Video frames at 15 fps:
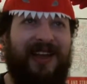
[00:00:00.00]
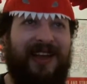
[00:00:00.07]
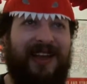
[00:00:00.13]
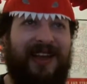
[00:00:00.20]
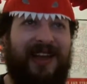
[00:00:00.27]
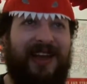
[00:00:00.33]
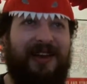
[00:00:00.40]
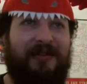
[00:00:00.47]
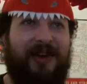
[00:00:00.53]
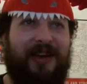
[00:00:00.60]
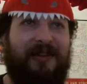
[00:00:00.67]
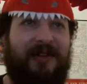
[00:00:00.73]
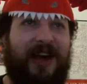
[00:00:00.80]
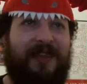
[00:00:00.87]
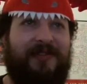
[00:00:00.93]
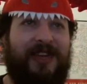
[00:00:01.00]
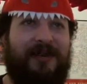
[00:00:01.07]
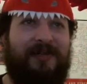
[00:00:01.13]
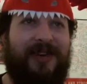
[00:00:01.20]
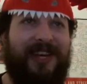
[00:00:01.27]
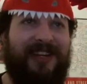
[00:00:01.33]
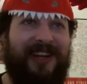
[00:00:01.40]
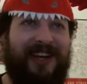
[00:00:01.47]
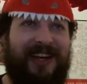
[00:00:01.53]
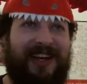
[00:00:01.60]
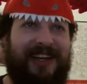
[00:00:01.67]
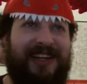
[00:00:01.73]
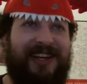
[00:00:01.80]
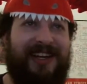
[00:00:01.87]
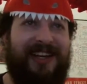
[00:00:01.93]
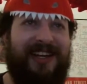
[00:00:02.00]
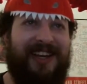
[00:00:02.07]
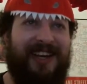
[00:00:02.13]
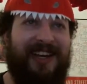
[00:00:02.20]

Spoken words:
a quick crafting picnic indeed.